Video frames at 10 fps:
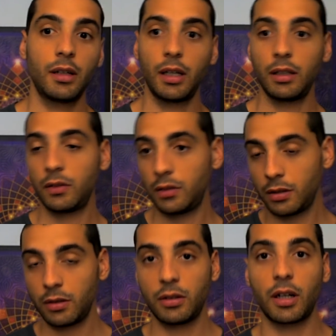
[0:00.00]
and
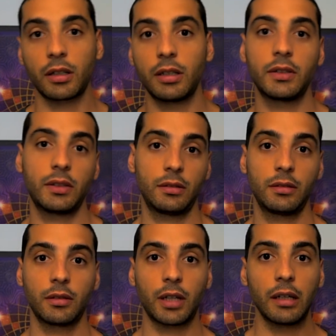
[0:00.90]
darkness.
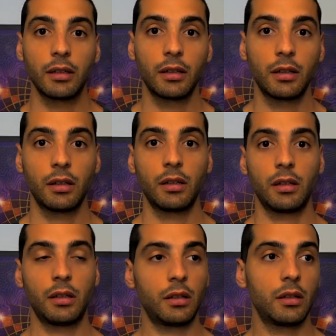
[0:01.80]
Okay?
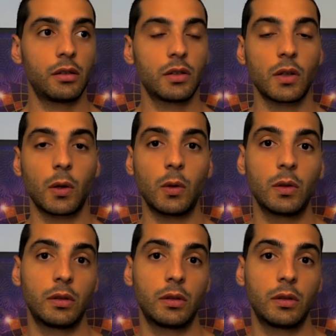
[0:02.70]
So,